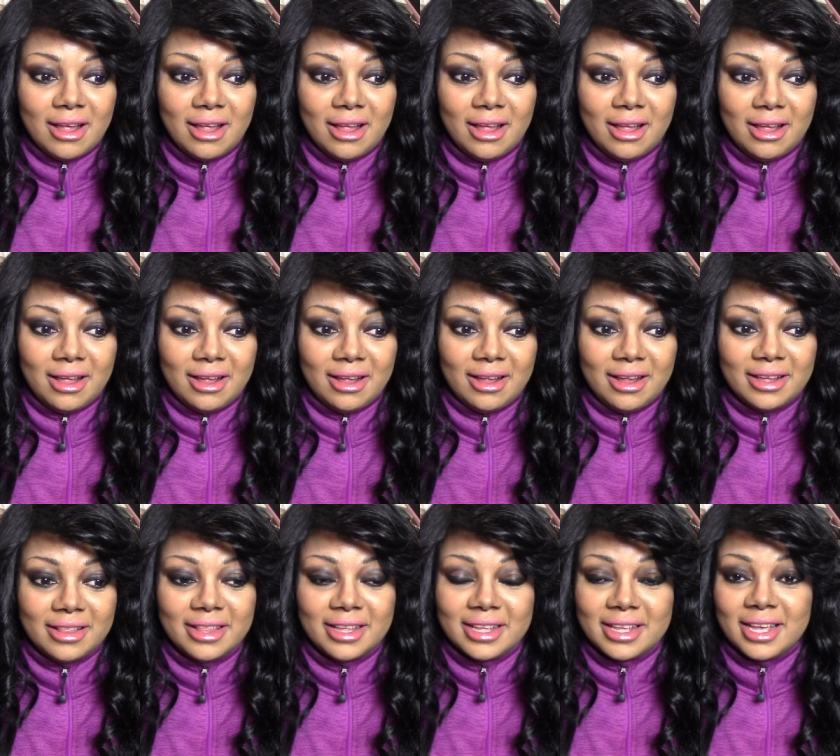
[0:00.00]
and
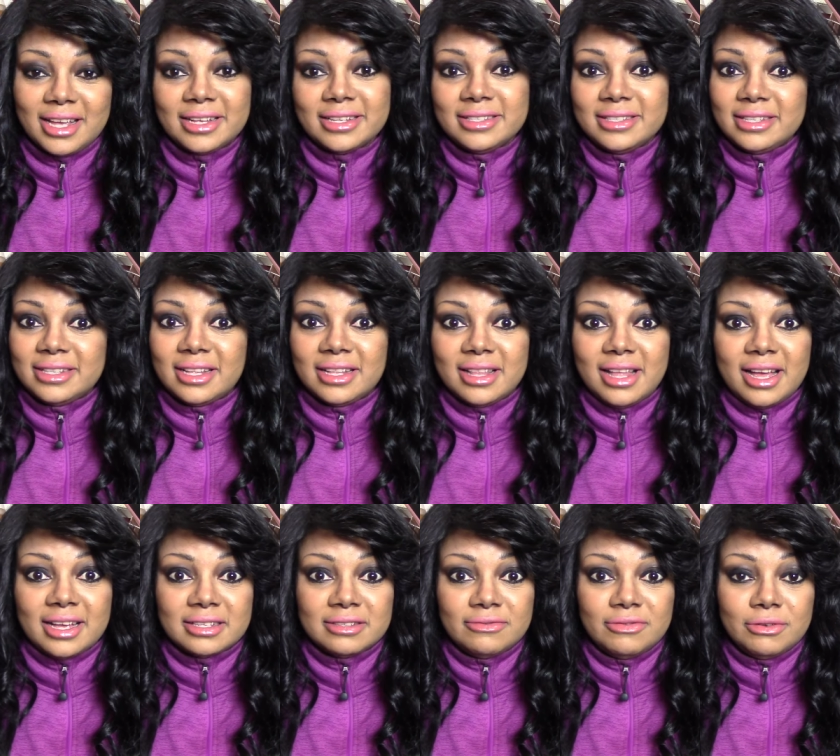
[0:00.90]
in the case in the
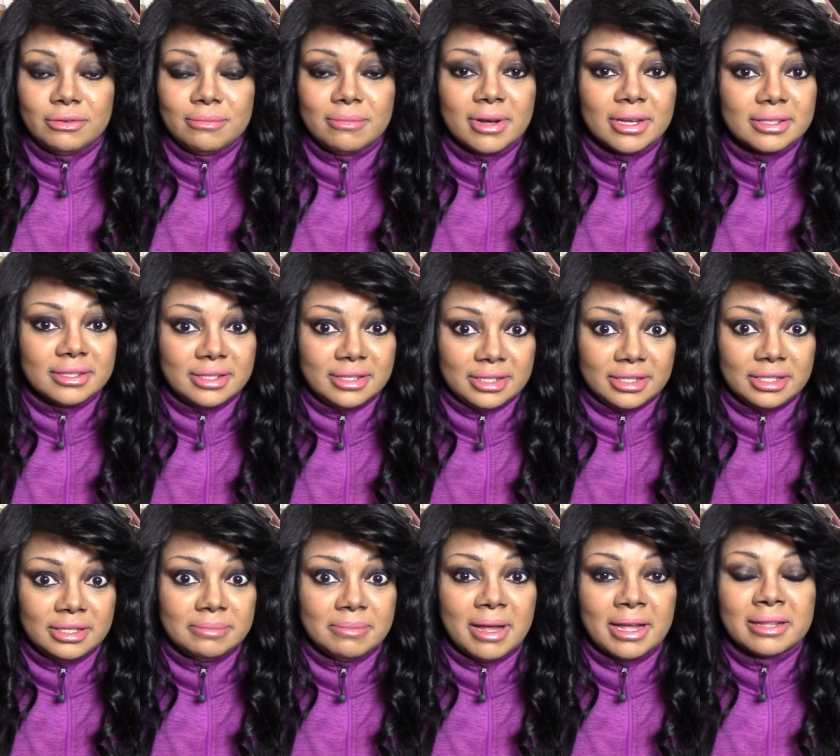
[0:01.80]
last few months
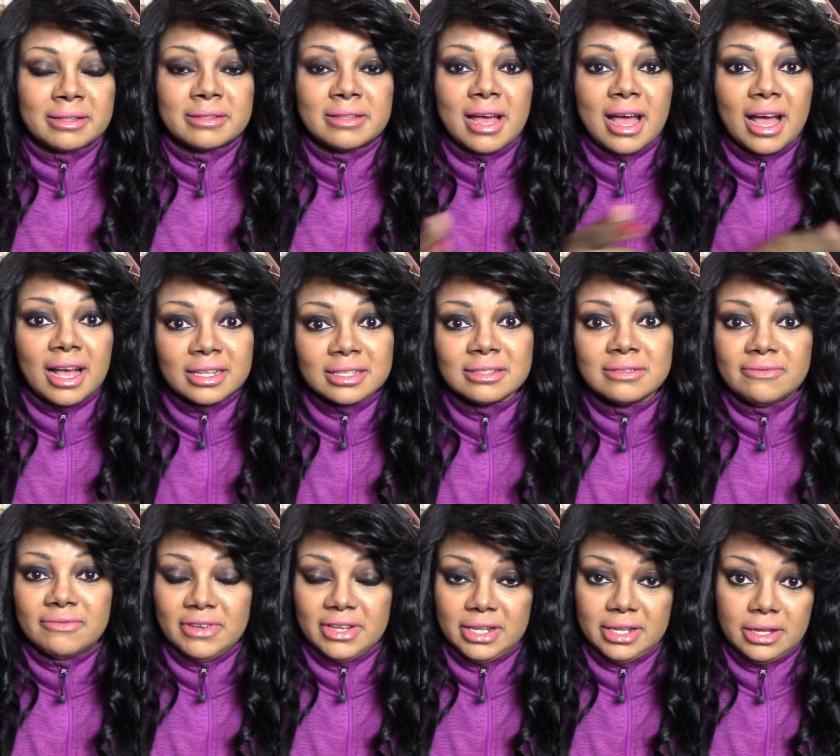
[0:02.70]
since my
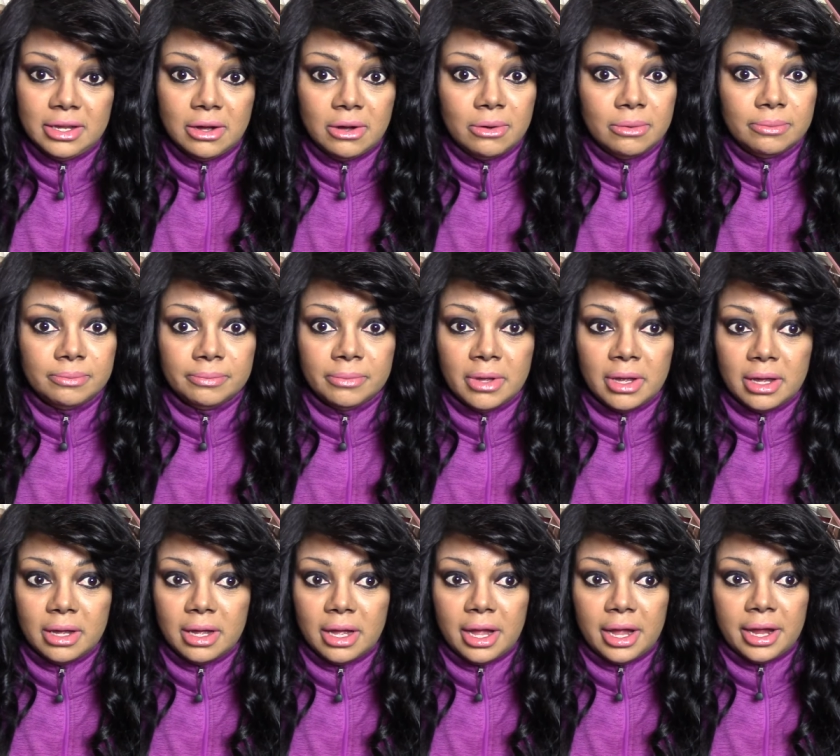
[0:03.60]
last video
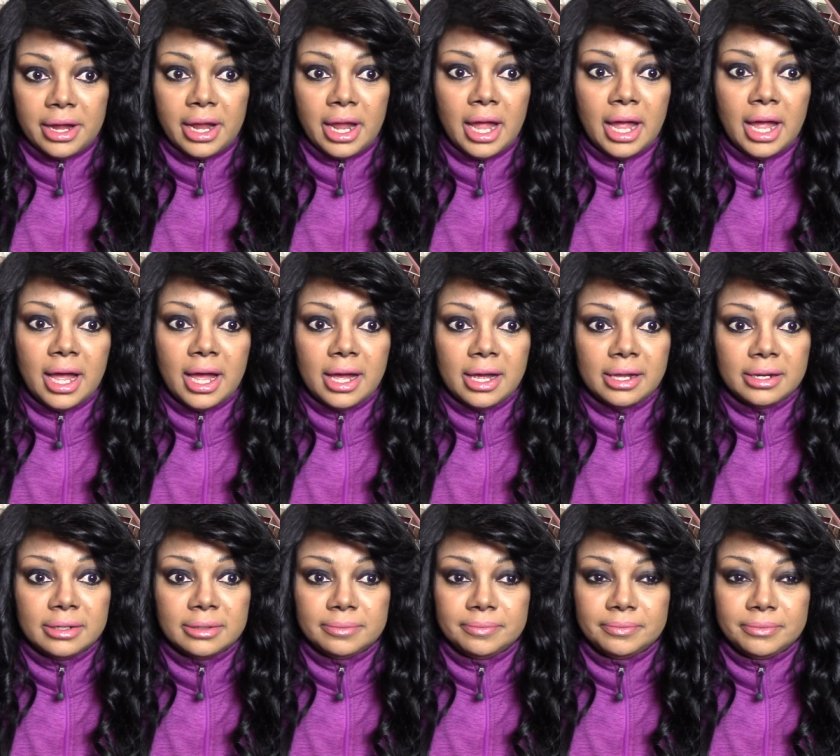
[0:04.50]
I
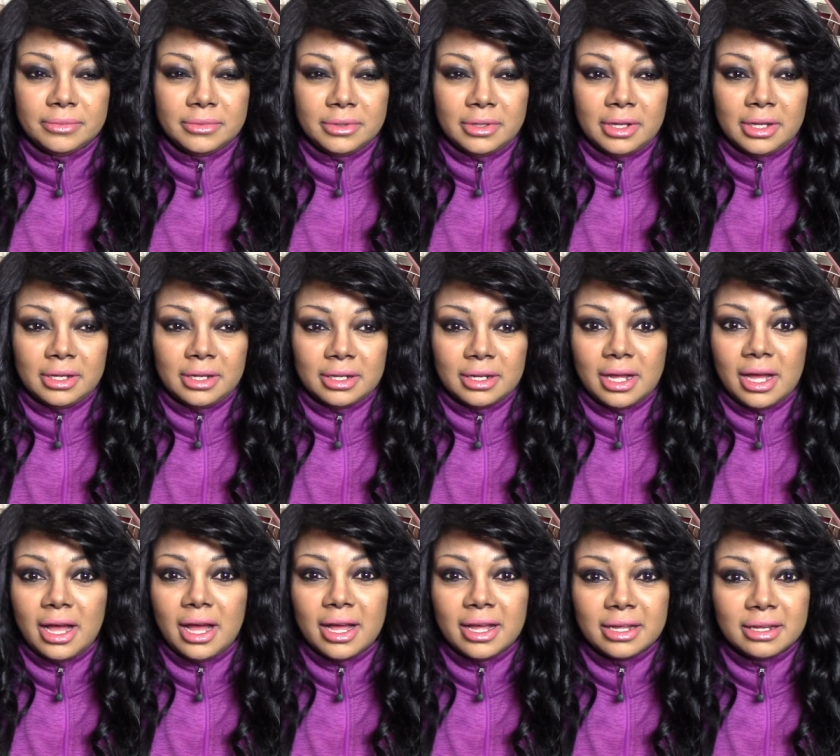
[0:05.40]
had like an
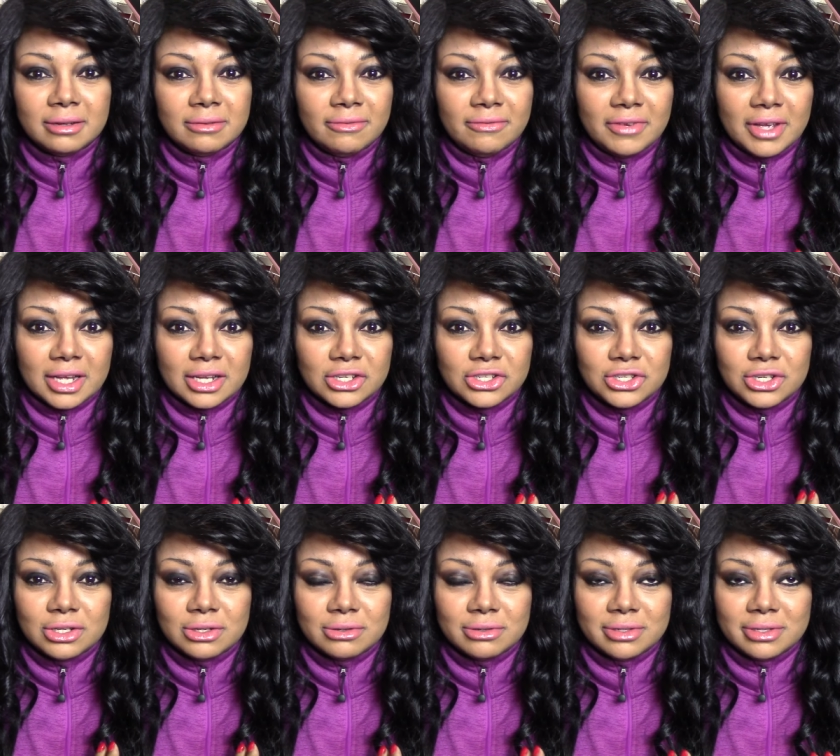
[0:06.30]
eye
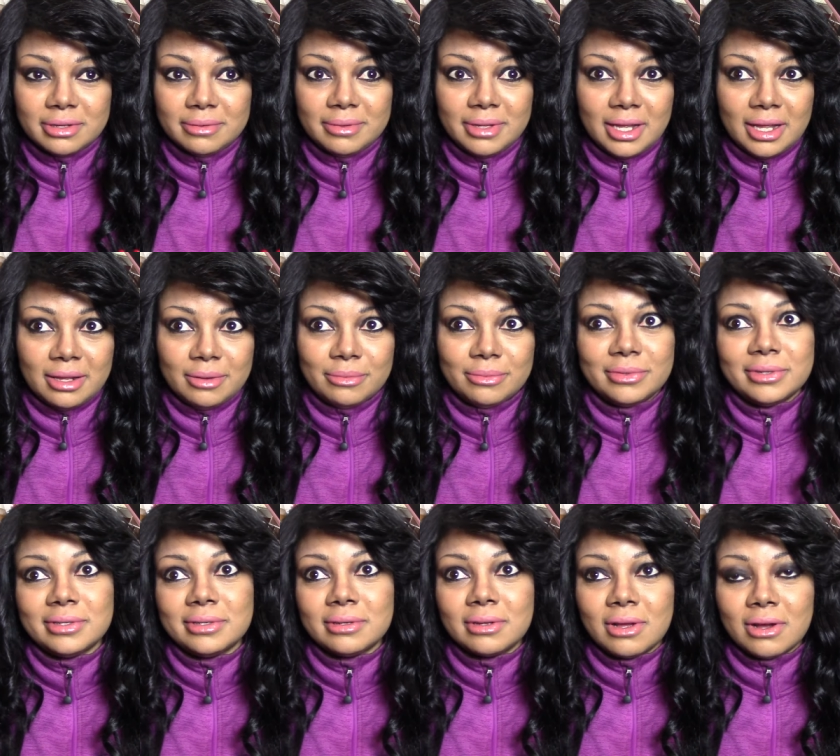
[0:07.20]
infection or something I
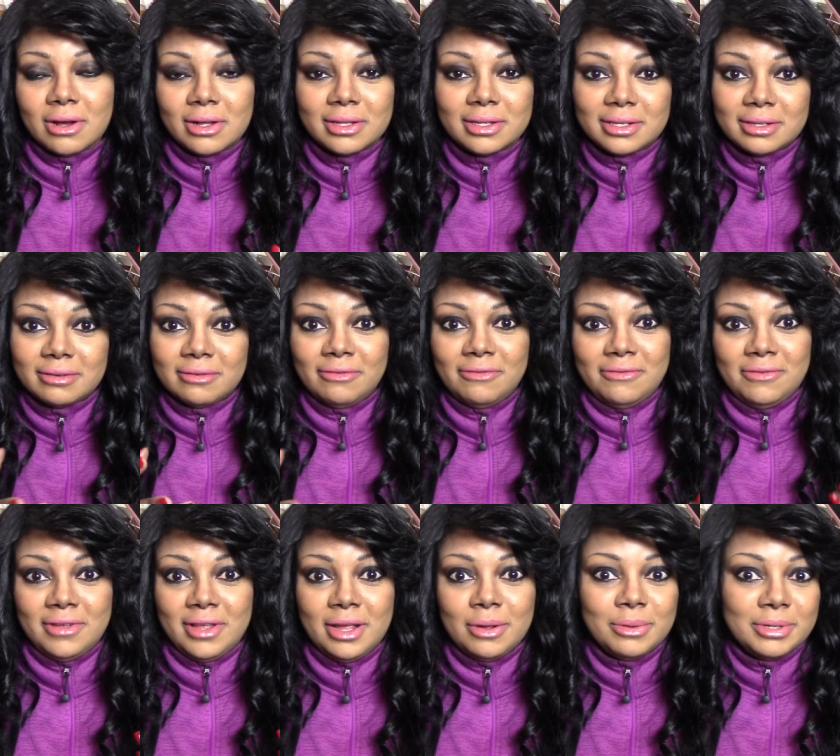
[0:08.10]
wouldn't call it
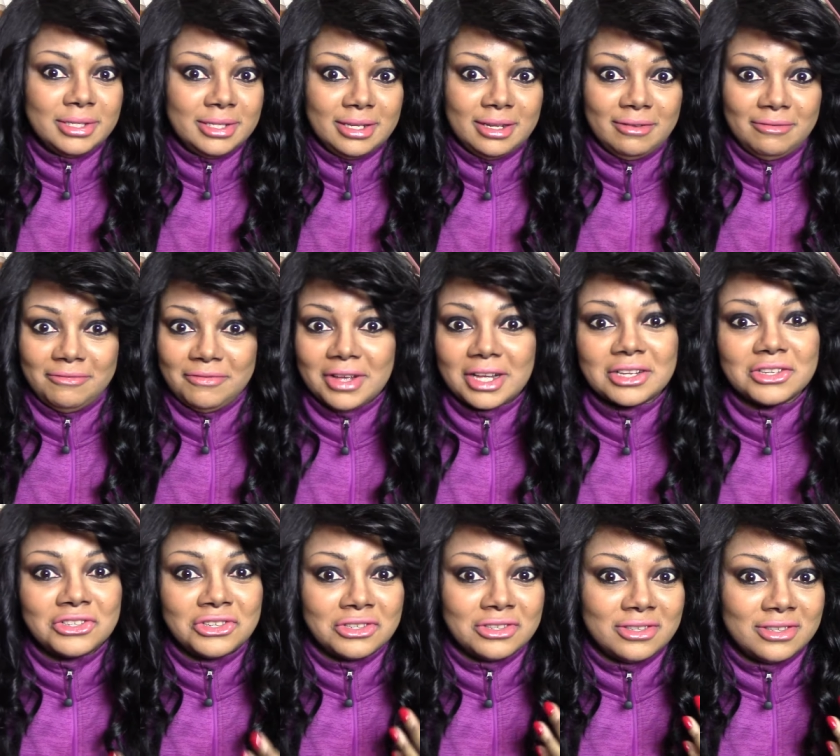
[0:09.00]
it wasn't
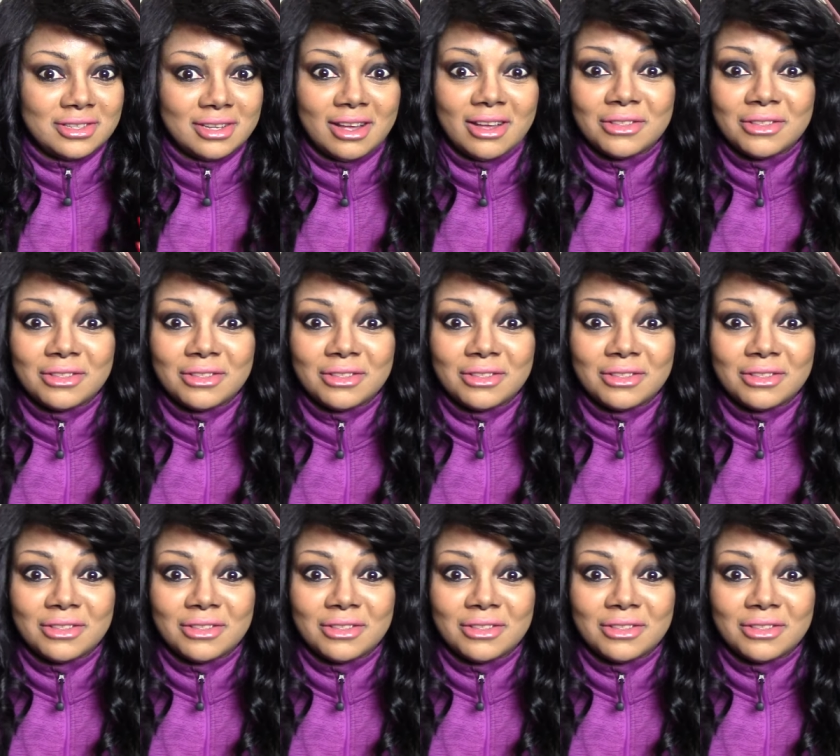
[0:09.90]
infectious to